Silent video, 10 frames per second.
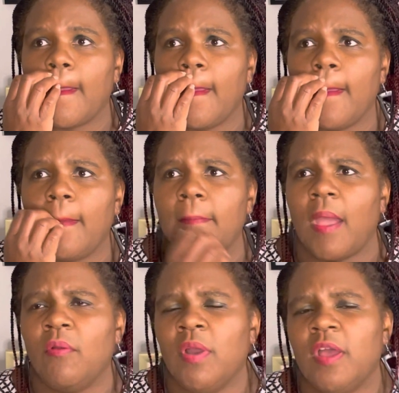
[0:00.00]

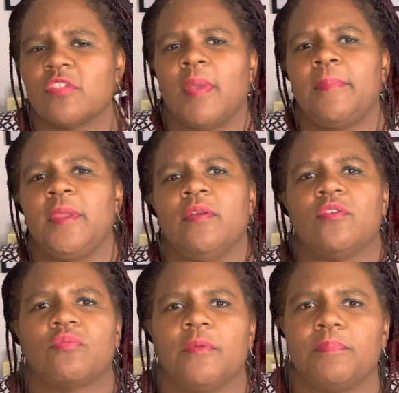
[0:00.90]
I was. My
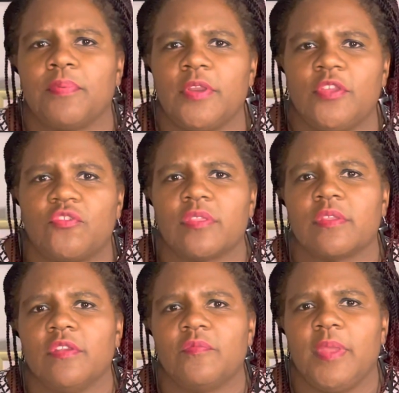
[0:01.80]
parents were pretty
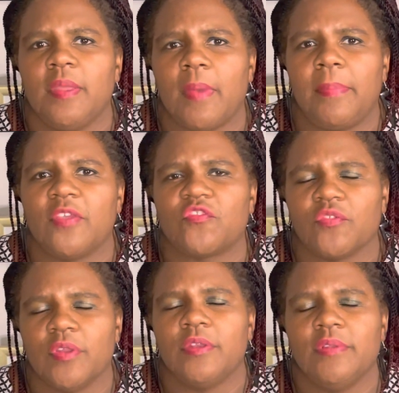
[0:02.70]
trusting of me. My best
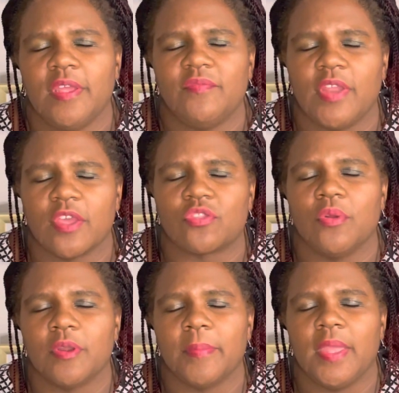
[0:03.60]
friend who lived next
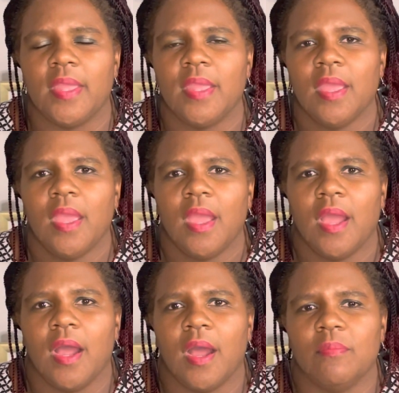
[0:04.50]
door to me
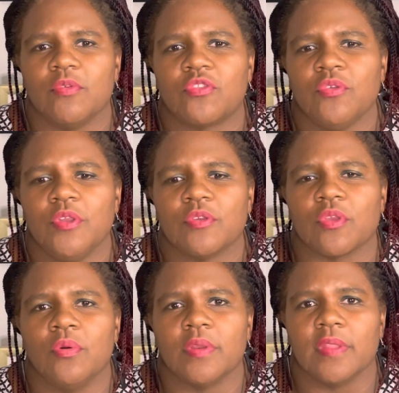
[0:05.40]
was 2 years
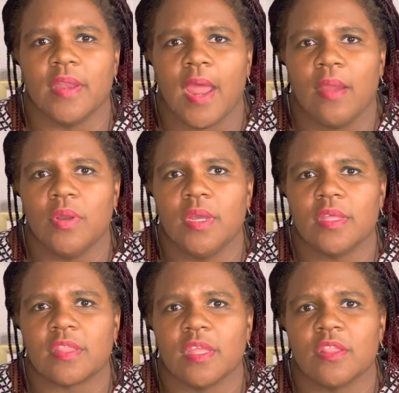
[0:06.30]
older than I
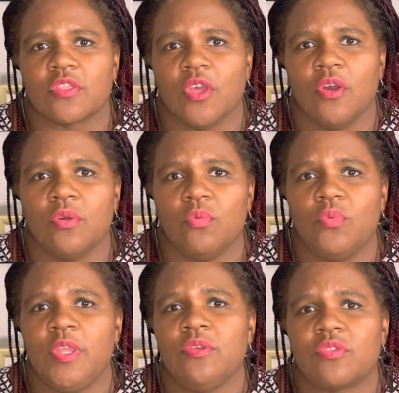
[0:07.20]
was. And so
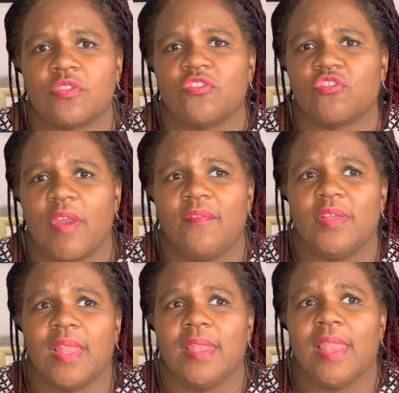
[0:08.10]
we used to
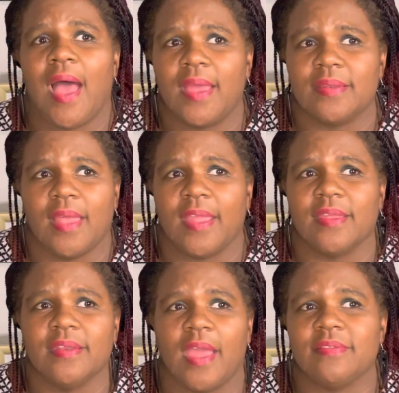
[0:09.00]
travel a lot, like,
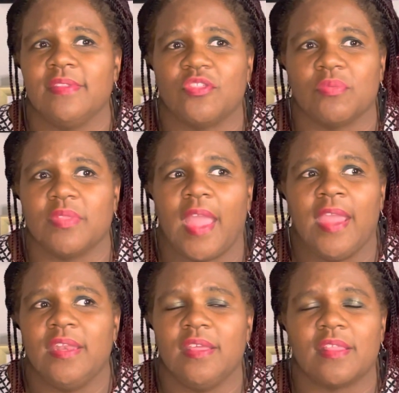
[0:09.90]
this was the
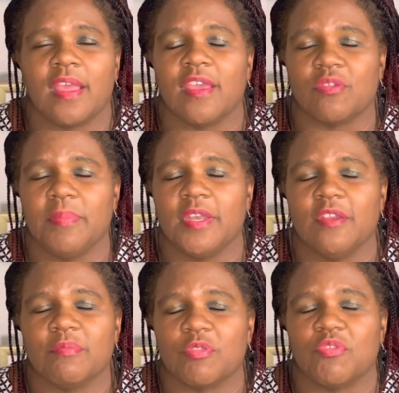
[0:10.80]
80s, I guess a big
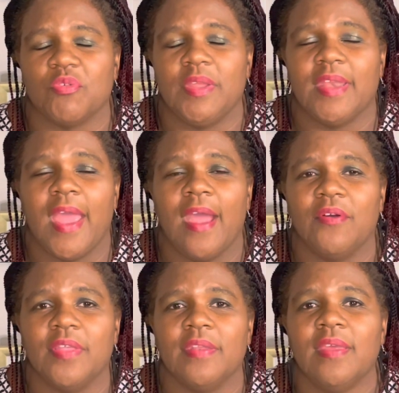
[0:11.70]
difference between now
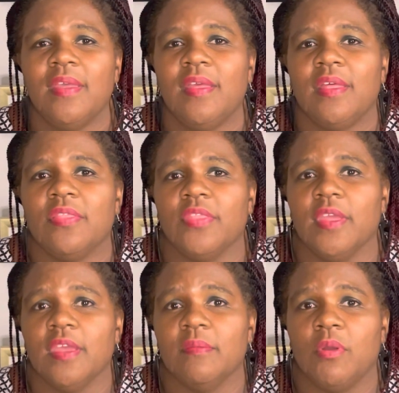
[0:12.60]
and
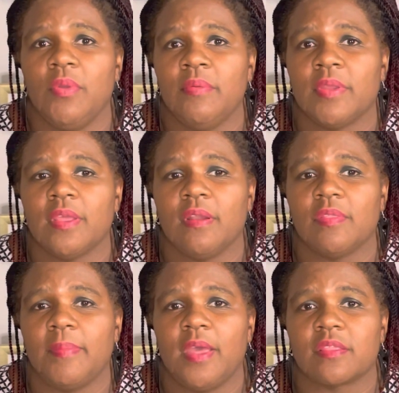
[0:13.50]
then. But we would get on
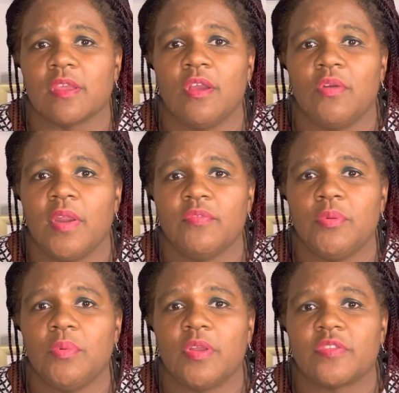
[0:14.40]
the bus and go wherever
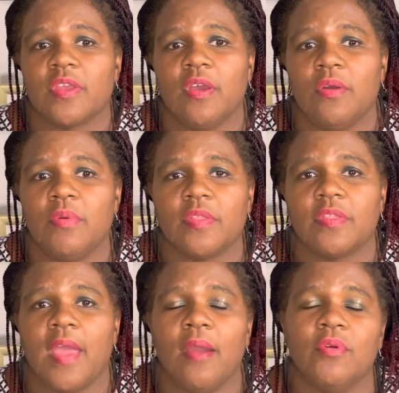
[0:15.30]
we wanted to go, whether
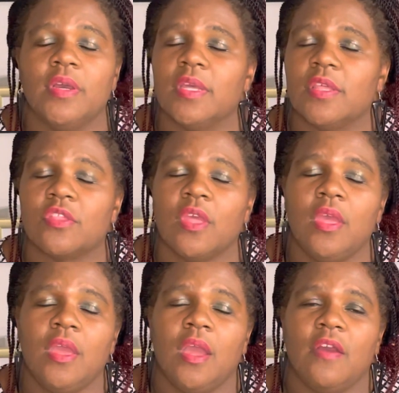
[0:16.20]
that was
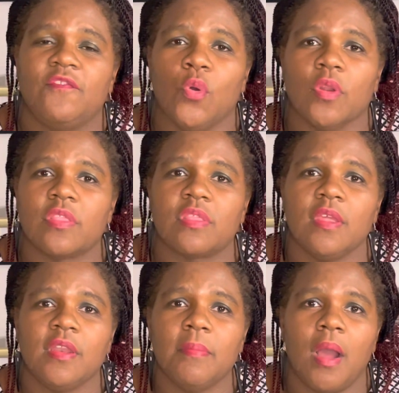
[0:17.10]
Ford
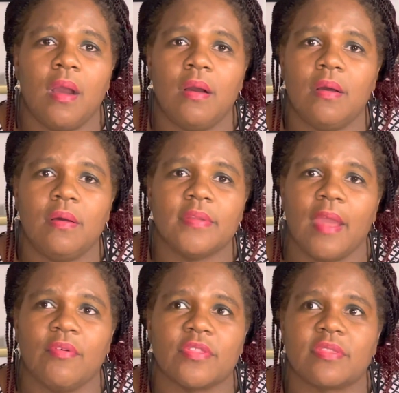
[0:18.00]
City Mall,
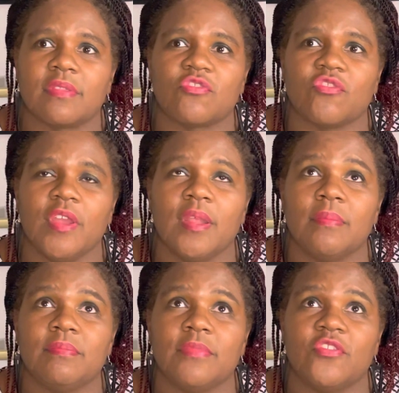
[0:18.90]
that was straight
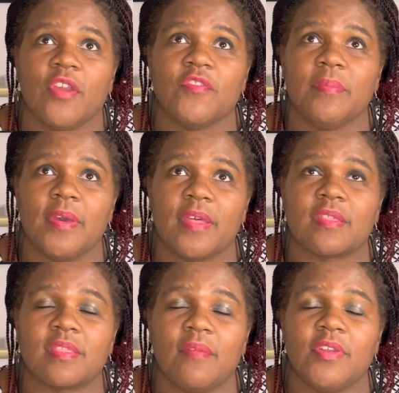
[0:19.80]
up the Jeffrey bus
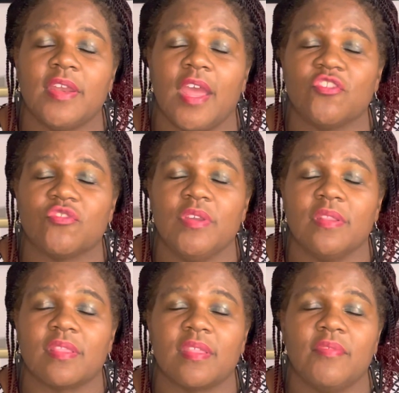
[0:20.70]
to 79th Street
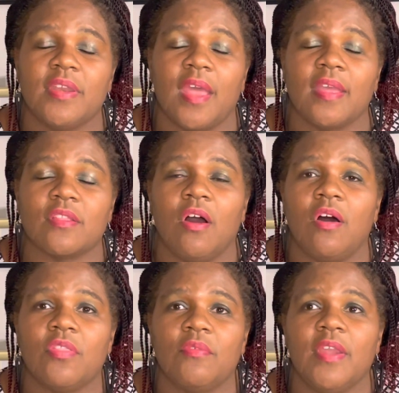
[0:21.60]
and 79th,
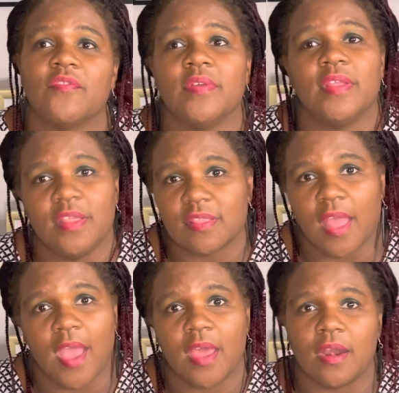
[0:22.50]
all the way from the east
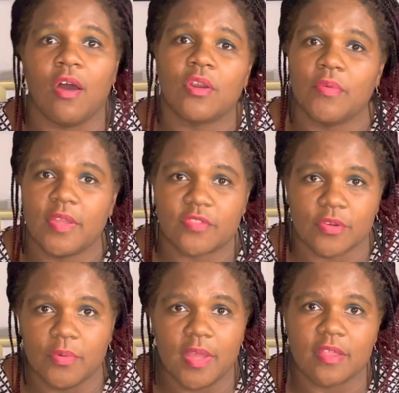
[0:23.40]
side, all the way to
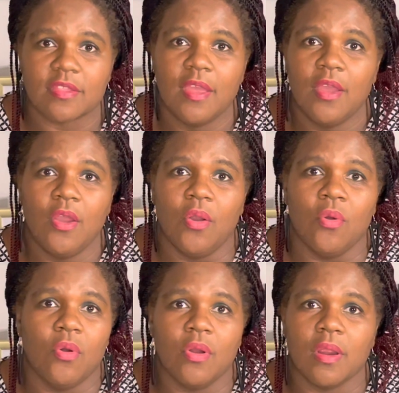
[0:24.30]
the west.
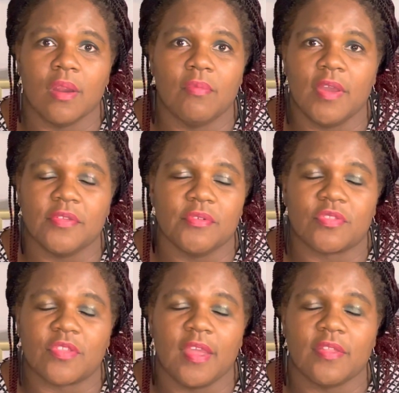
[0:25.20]
Or whether it was
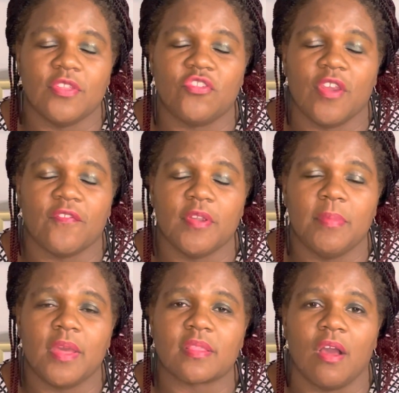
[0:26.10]
taking the Jeffrey
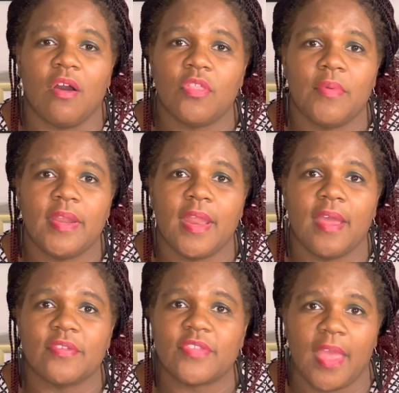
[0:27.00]
bus all the way
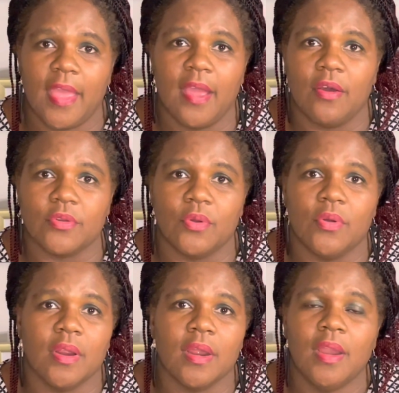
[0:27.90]
downtown,
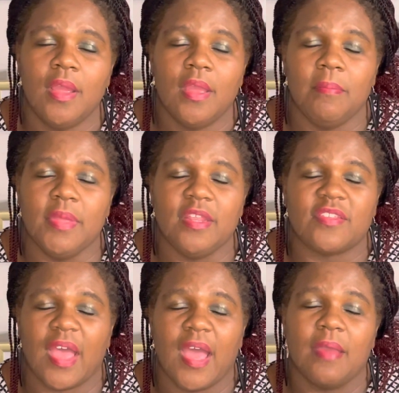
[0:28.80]
or many
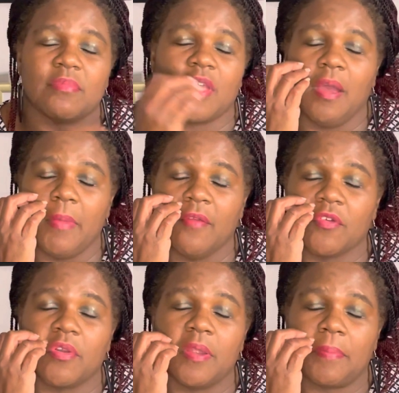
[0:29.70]
times
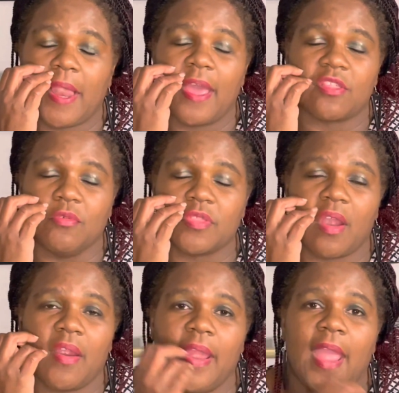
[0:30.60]
Evergreen Plaza was
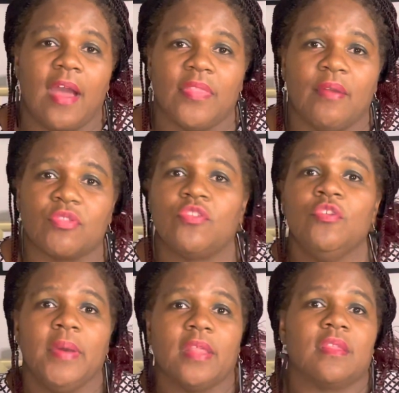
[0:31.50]
our hangout, and that was two
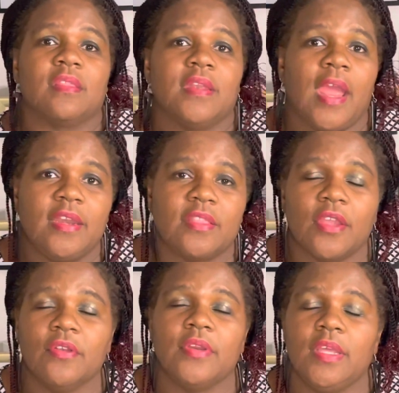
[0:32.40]
buses, the
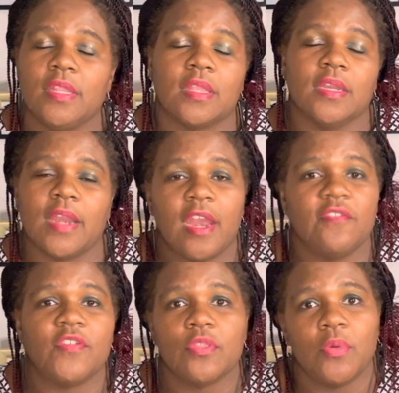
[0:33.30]
93rd East and the
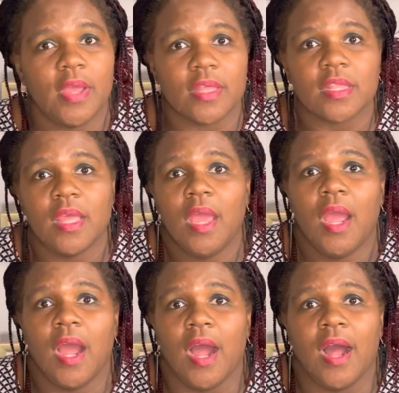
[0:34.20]
95th West.
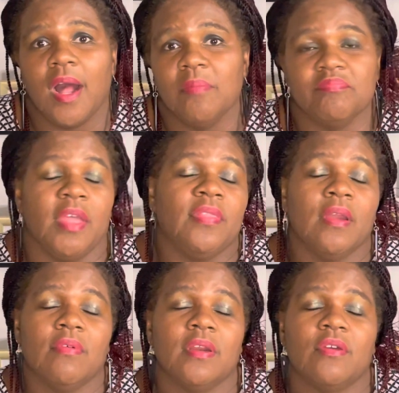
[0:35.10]
And
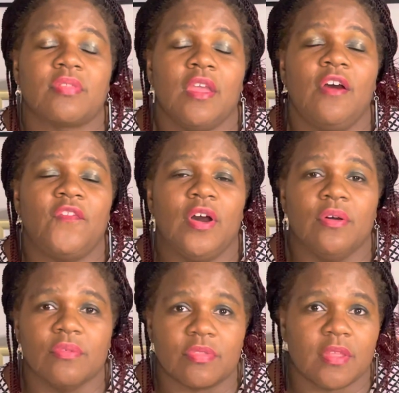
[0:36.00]
there were no cell
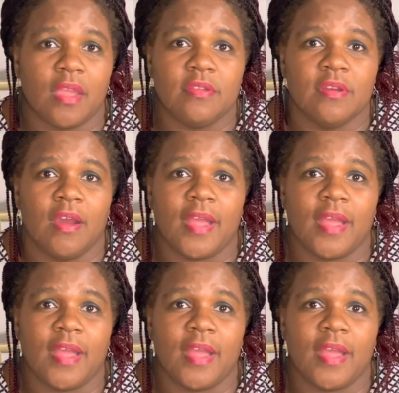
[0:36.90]
phones. When